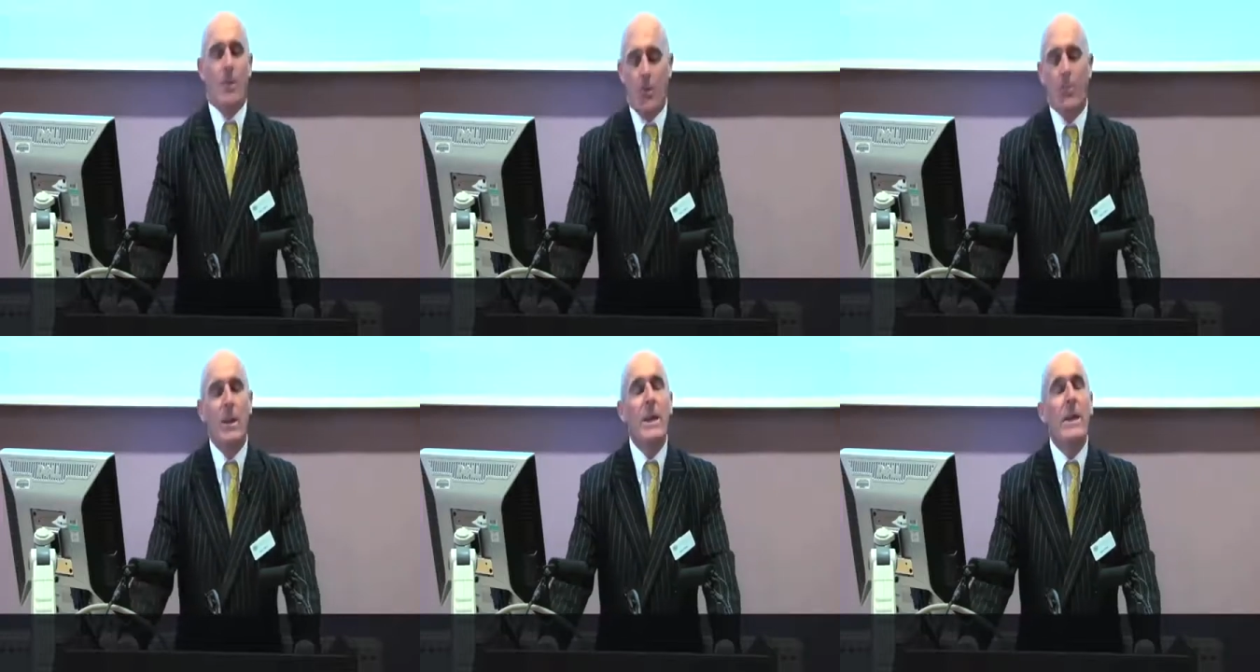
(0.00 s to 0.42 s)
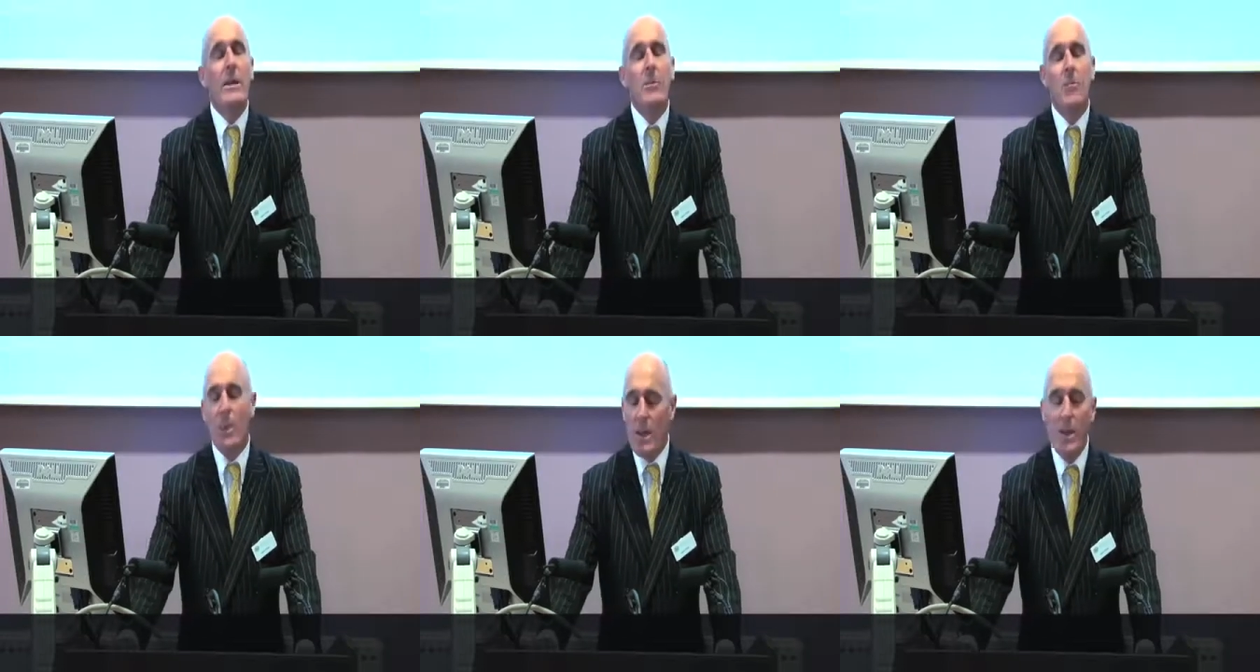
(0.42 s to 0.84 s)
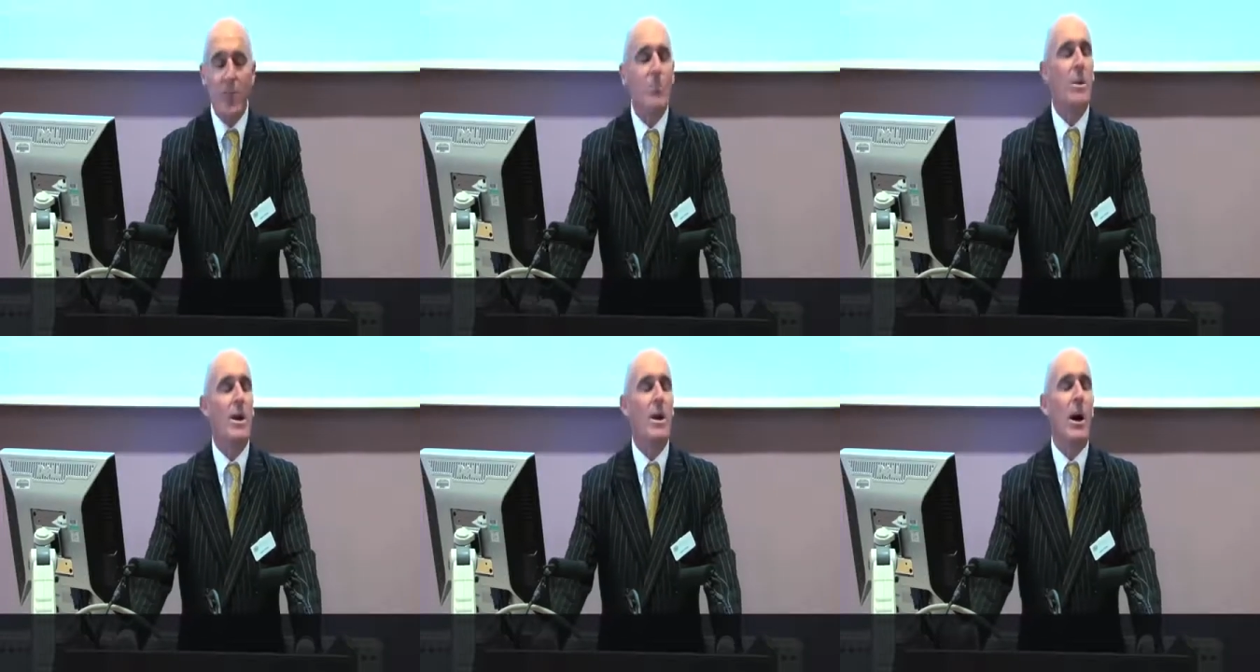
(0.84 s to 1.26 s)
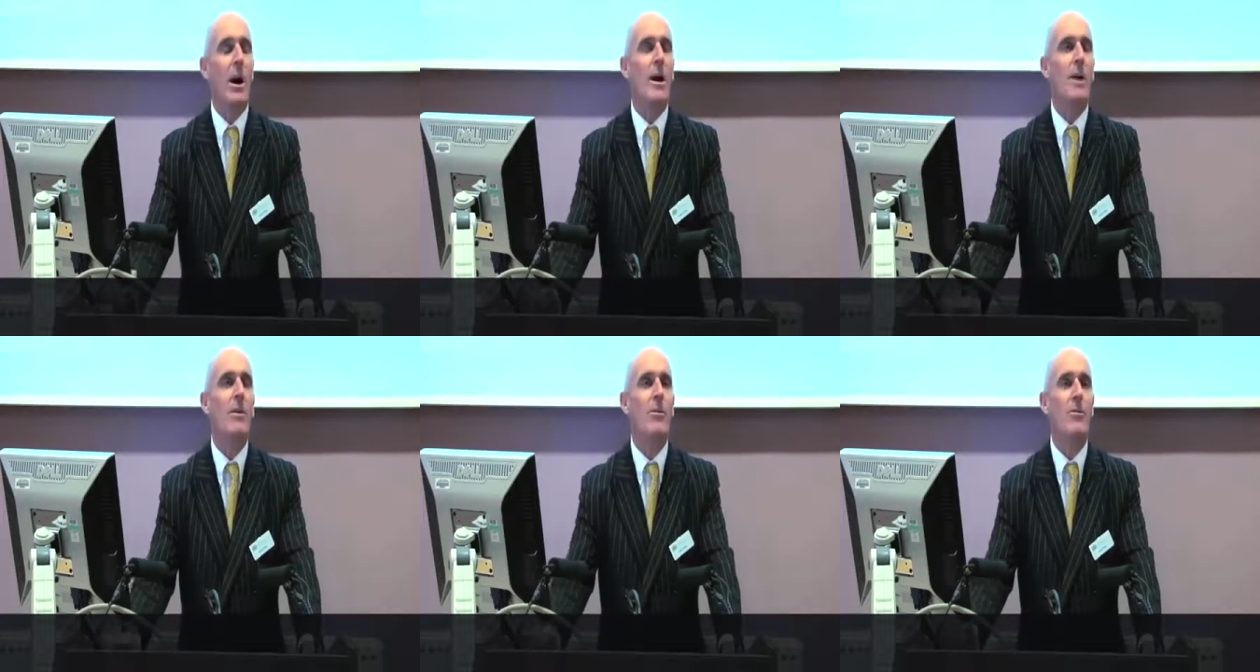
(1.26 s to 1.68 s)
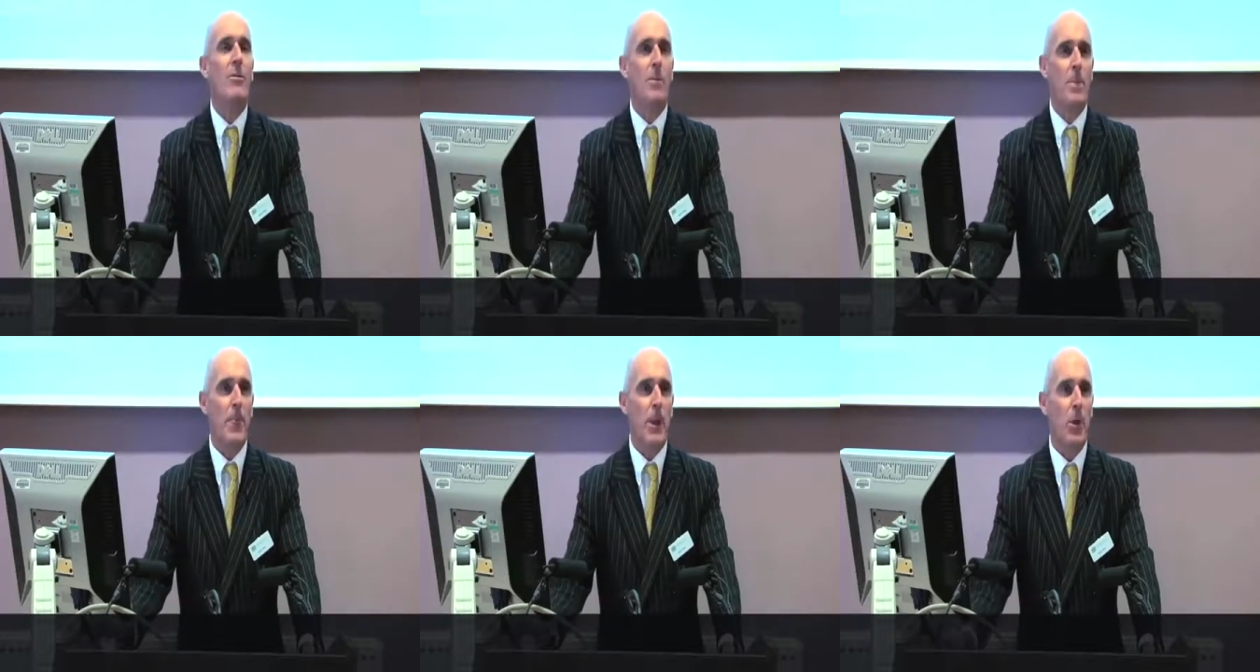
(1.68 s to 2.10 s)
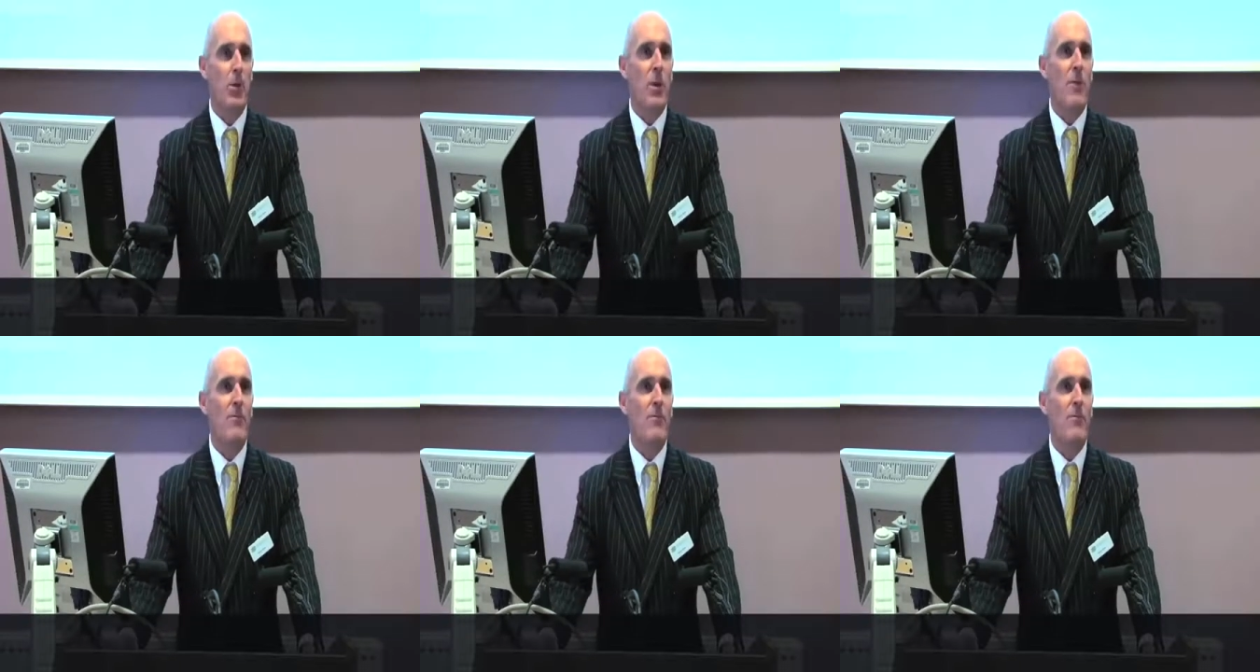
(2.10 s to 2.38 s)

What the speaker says: please believe me, I have on